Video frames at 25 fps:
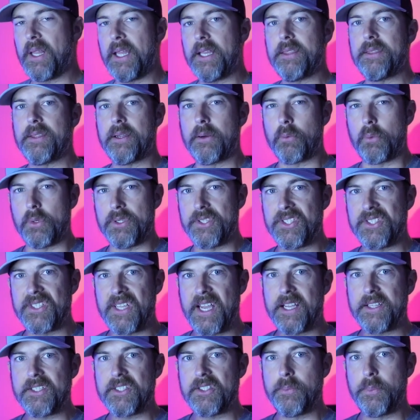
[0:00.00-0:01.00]
like they're
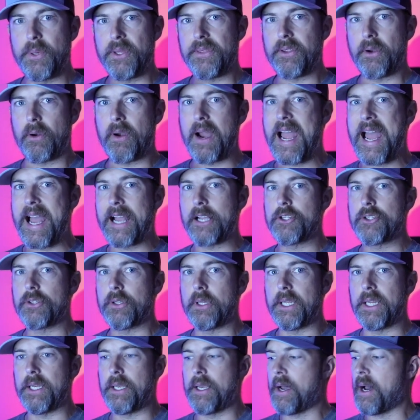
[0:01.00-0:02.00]
recessed, but they're
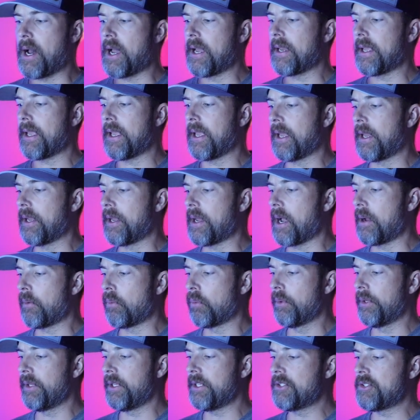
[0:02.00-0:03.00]
actually not, and I
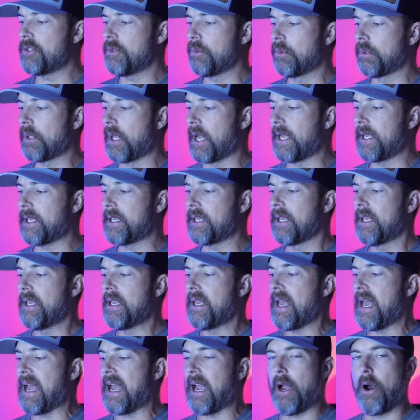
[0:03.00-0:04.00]
really do like
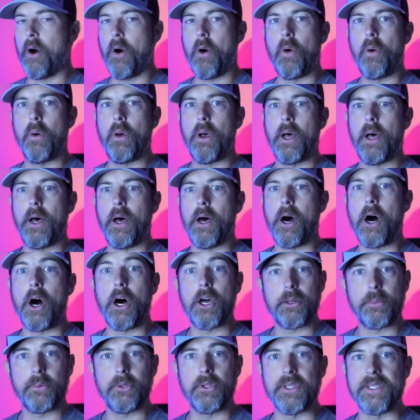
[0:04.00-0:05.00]
how
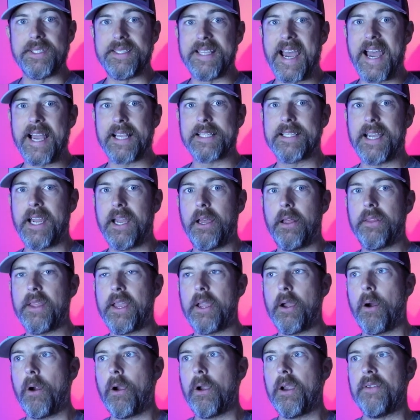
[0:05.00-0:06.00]
audible and tactile
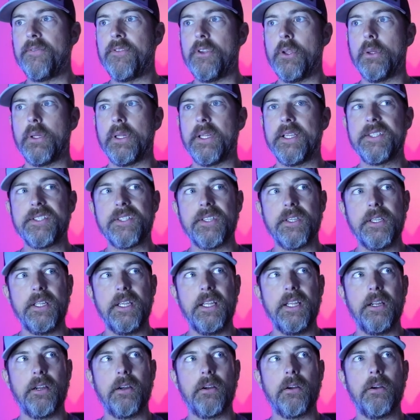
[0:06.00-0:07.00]
they are. If you listen
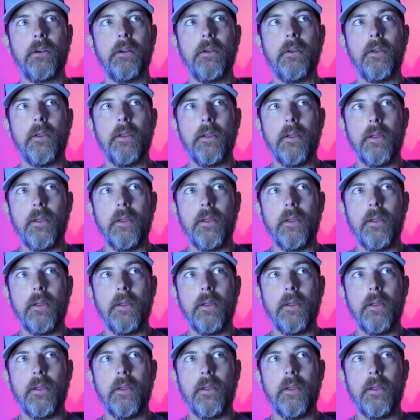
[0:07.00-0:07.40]
here,